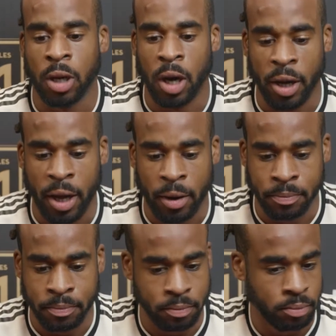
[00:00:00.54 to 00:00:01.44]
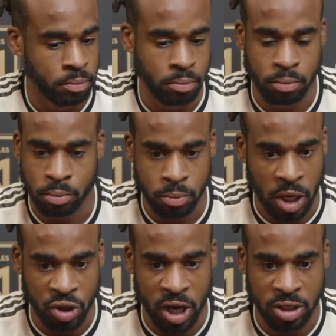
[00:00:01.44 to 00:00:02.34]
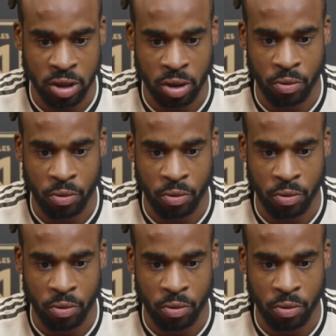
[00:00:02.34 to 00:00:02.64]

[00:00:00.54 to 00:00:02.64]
Yeah, as you guys